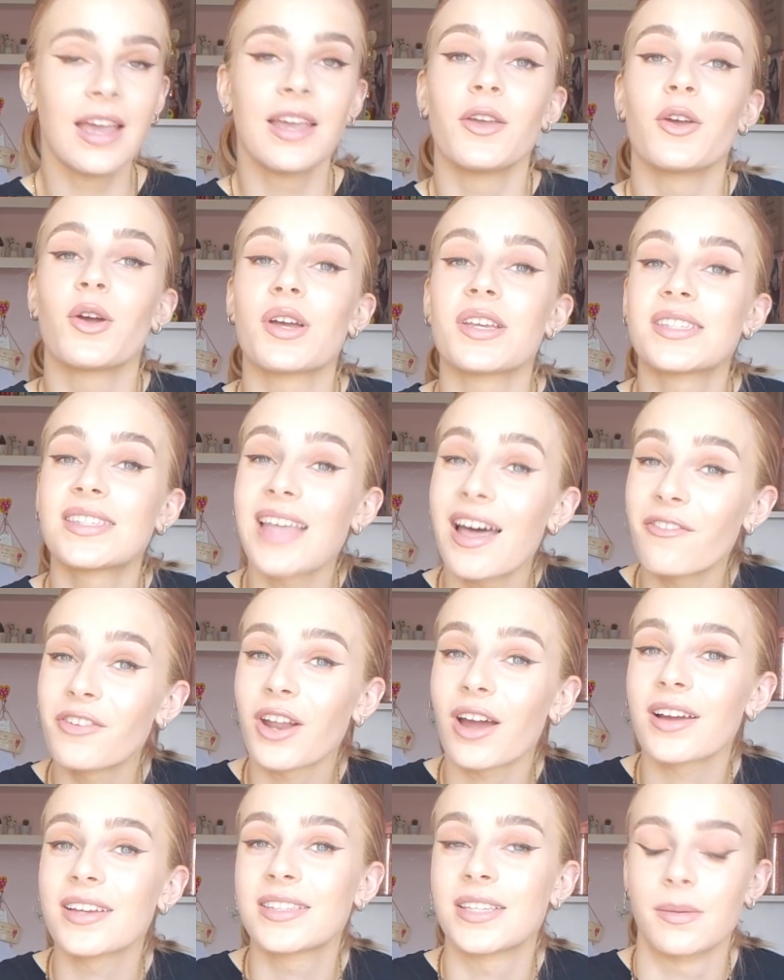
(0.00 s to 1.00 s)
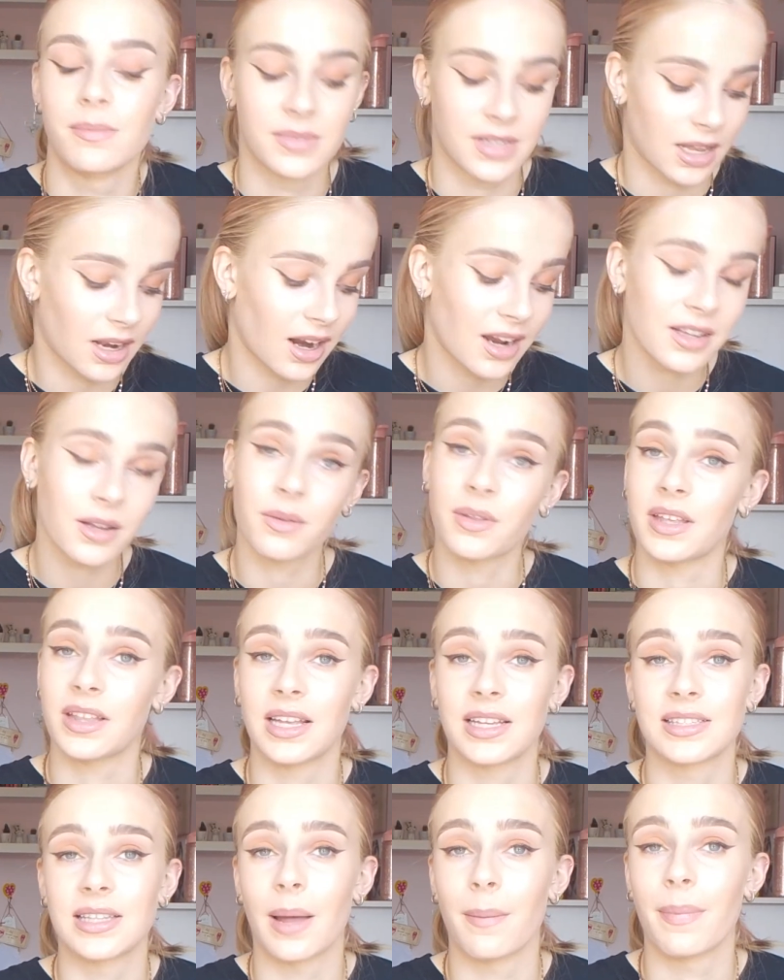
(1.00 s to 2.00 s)
You get 7 items, and I don't think
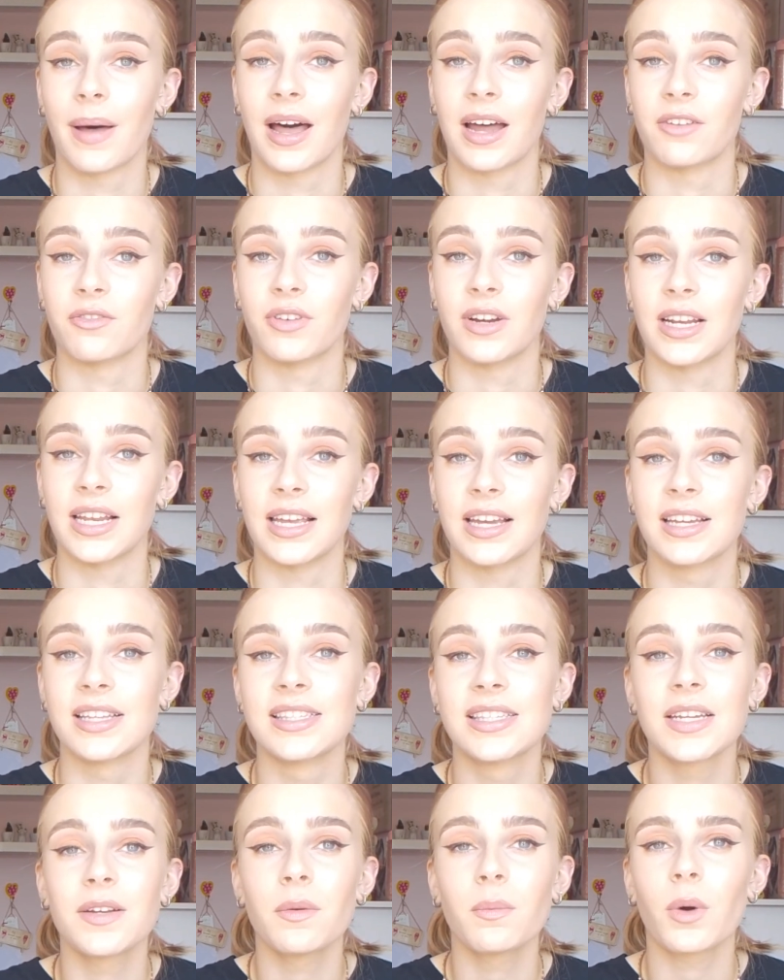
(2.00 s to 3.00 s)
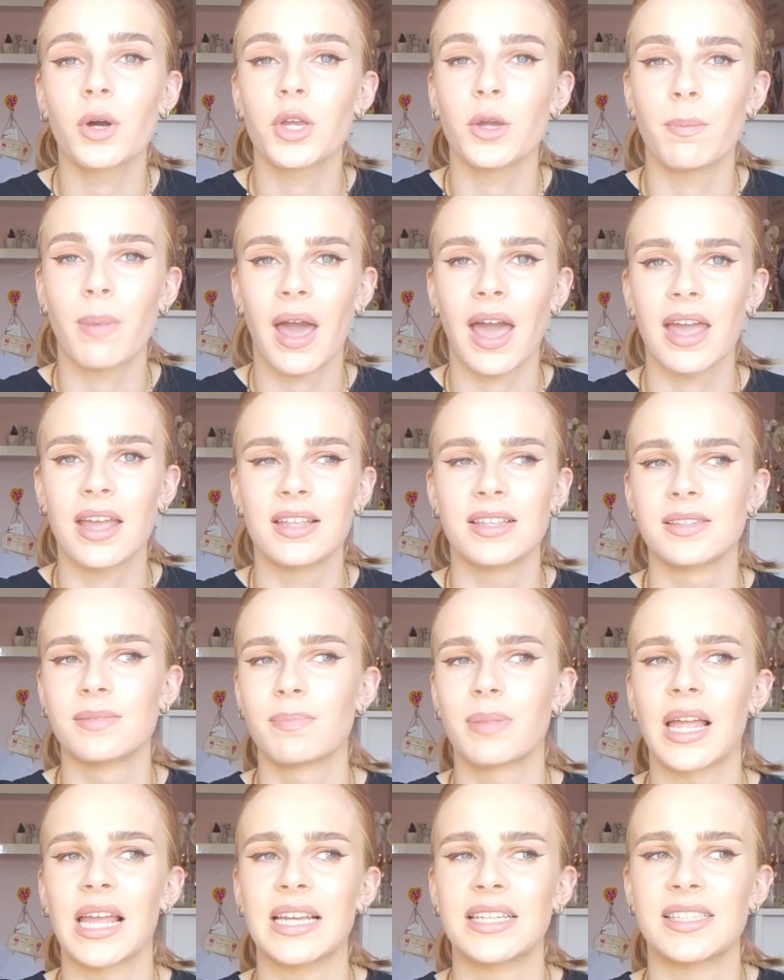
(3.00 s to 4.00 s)
that's that bad, really, considering what you pay in
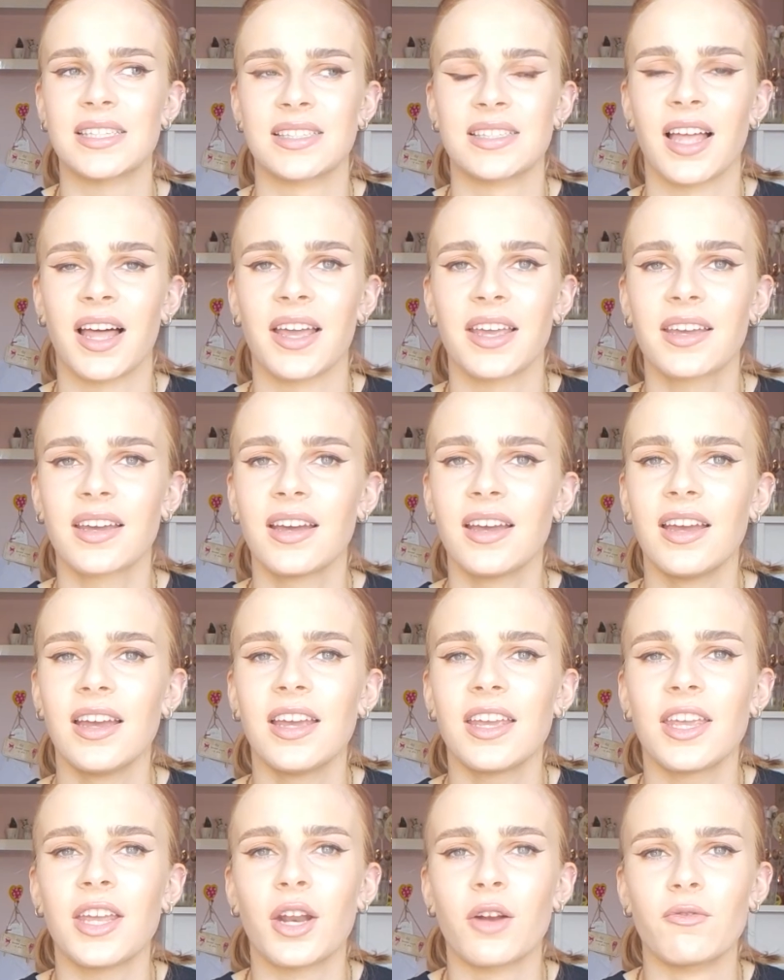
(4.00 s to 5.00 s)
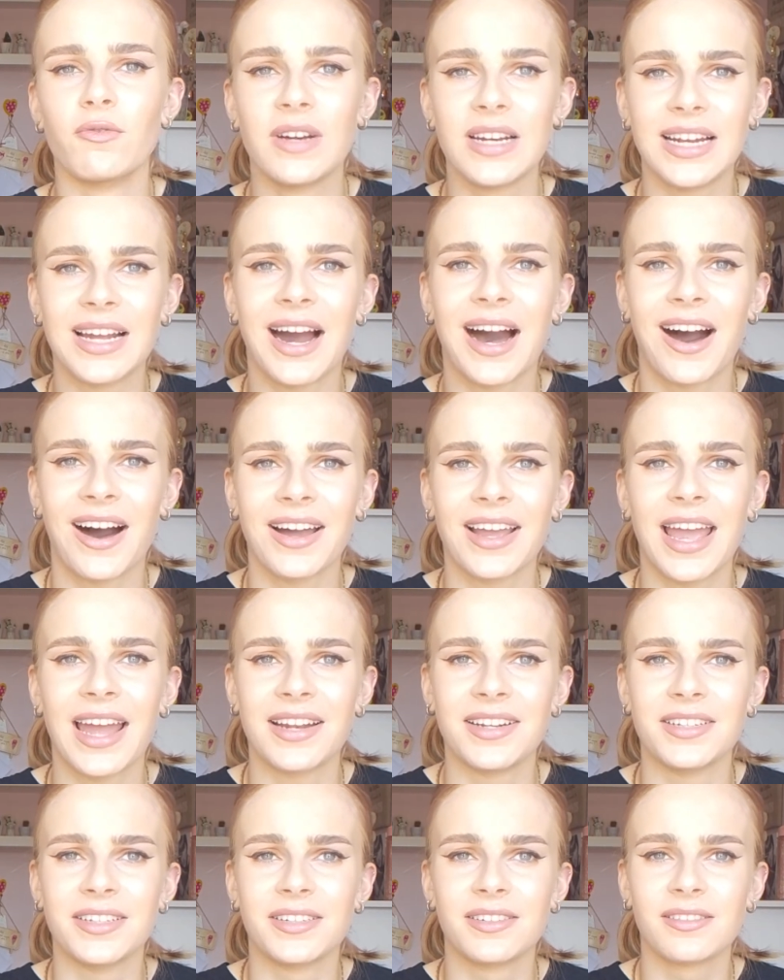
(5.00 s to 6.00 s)
places like, you know, really
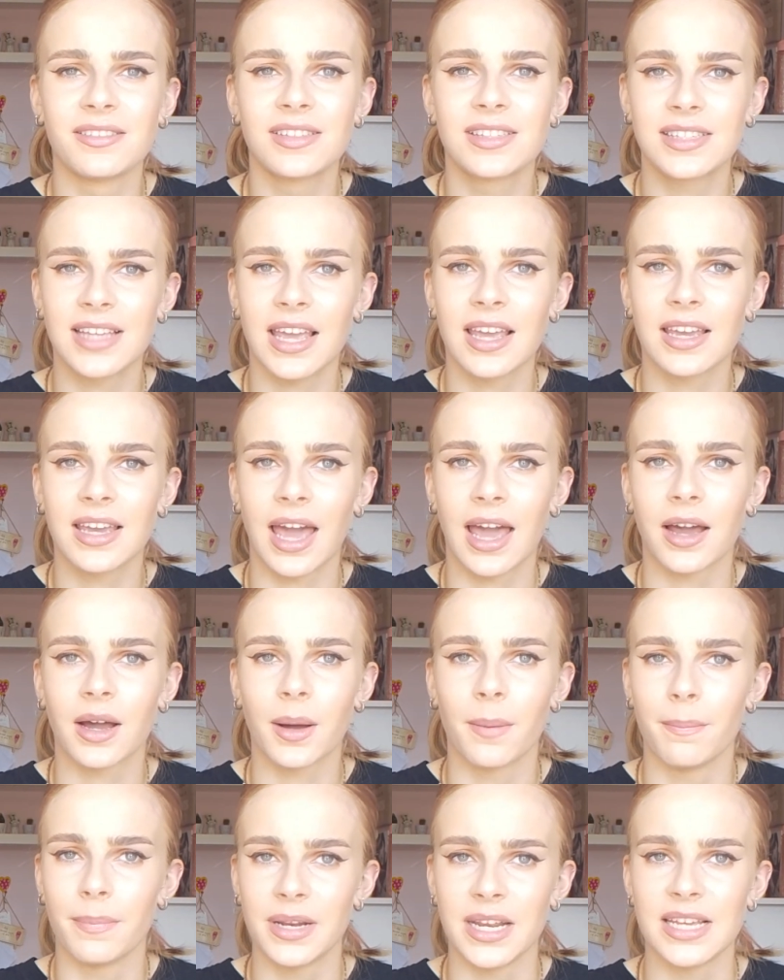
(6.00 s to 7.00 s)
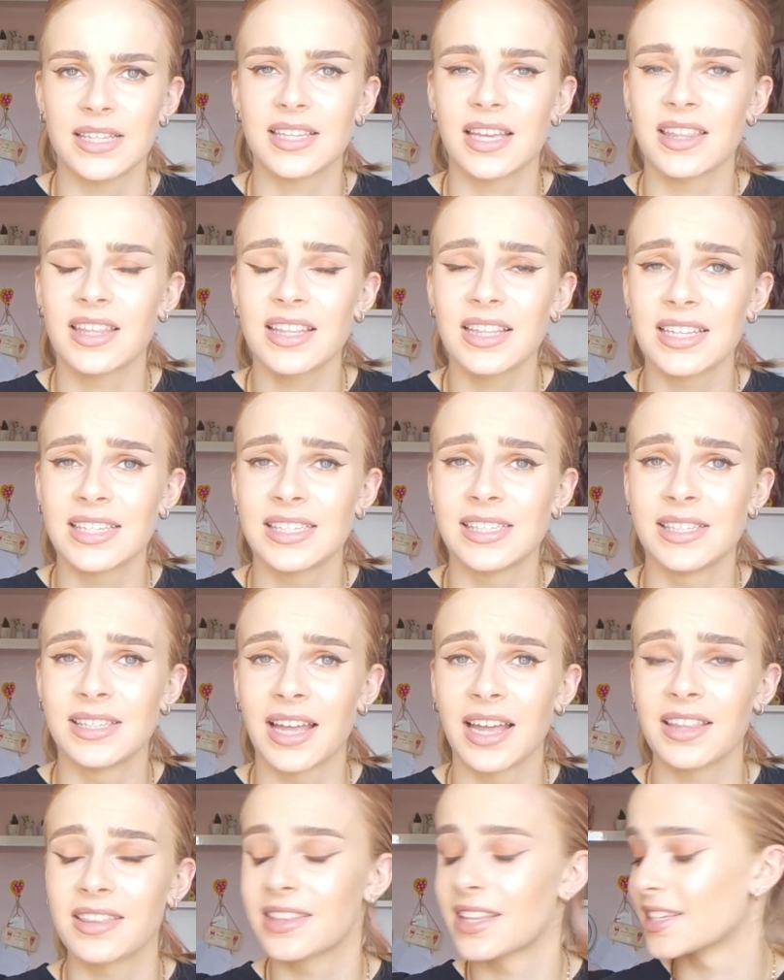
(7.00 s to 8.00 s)
high-end skincare companies. I think
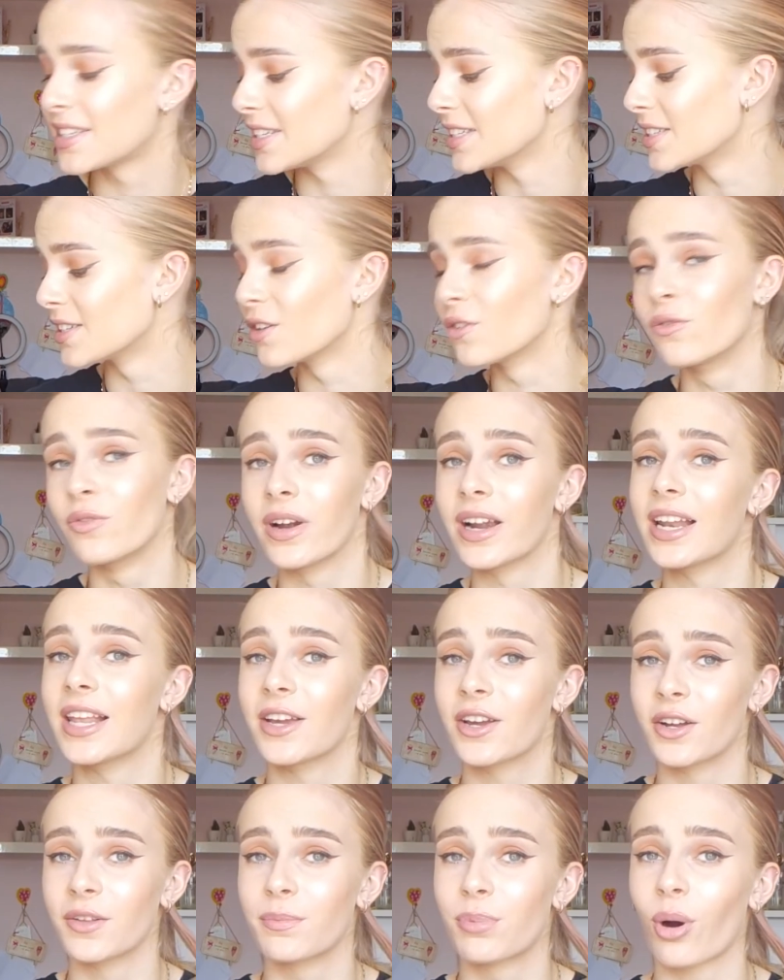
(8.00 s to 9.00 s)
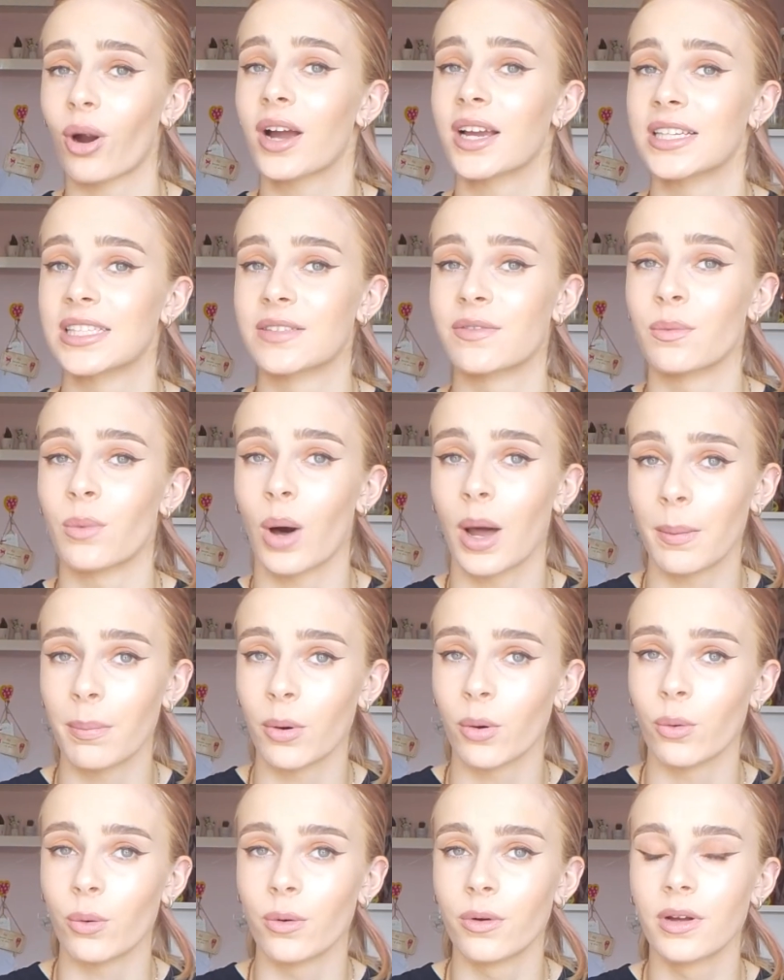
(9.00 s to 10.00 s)
this is a really good price for what I
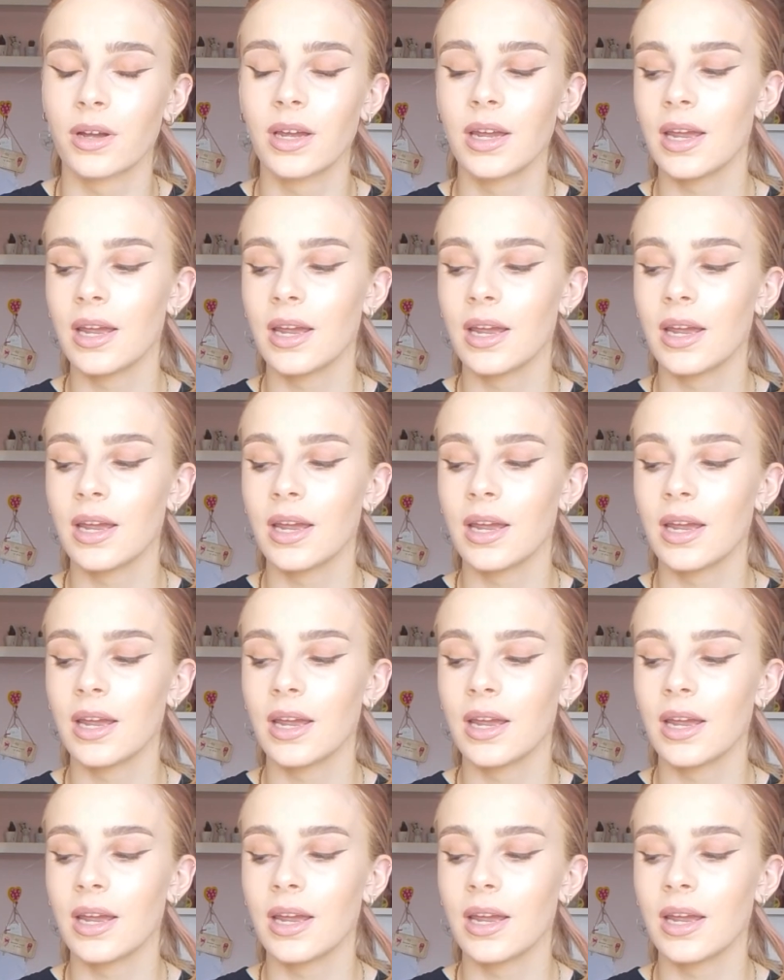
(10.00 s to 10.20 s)
bought.